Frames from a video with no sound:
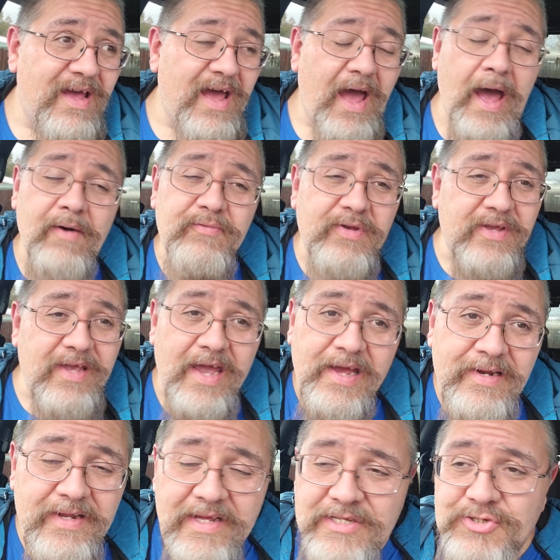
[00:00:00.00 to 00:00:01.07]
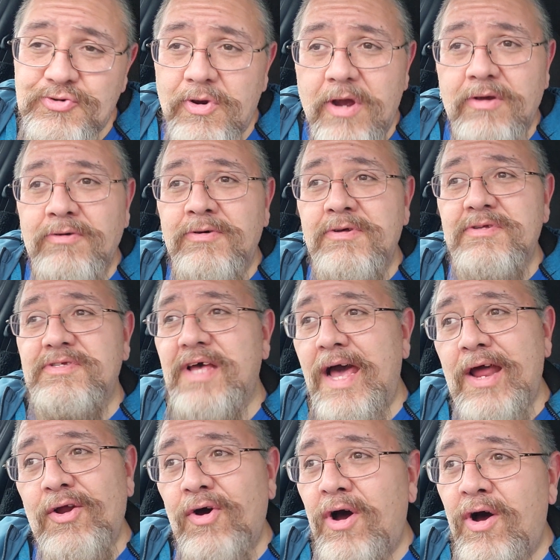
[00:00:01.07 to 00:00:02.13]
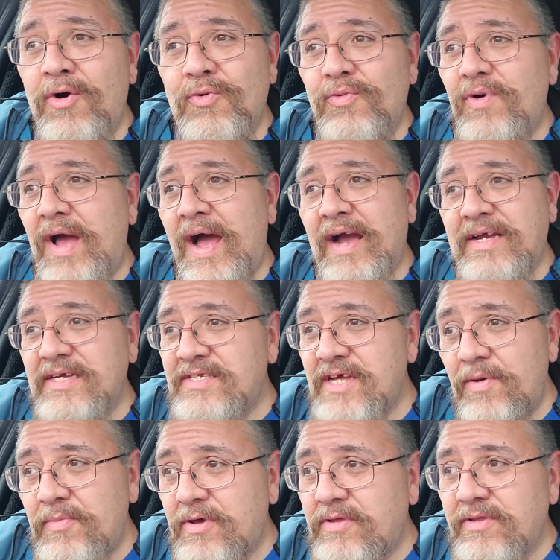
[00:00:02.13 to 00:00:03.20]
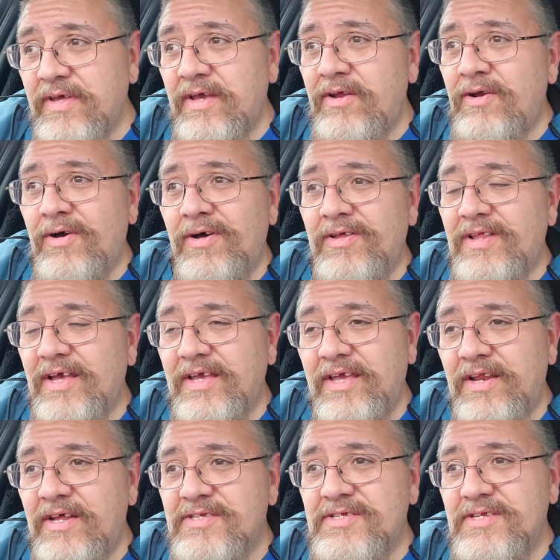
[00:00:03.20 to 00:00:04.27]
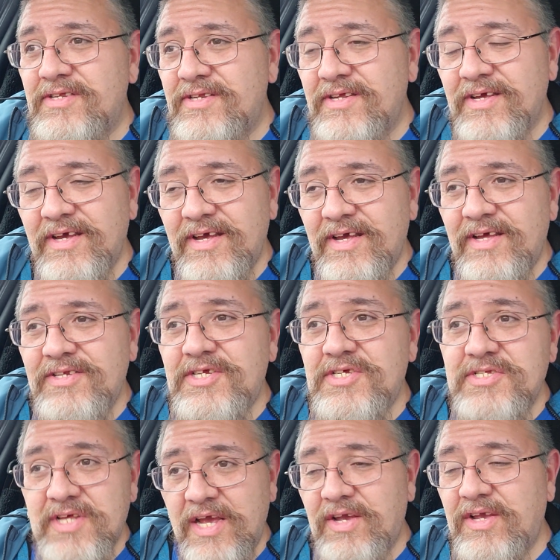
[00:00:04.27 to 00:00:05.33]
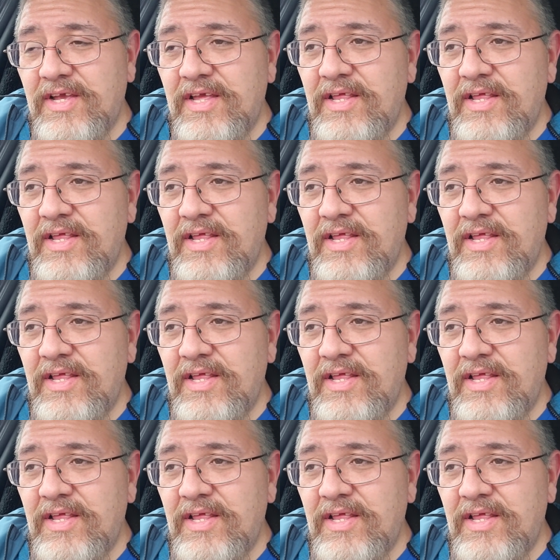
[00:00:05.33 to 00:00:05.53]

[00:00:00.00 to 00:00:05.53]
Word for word: having any struggles at all academically at all, like he doesn't just like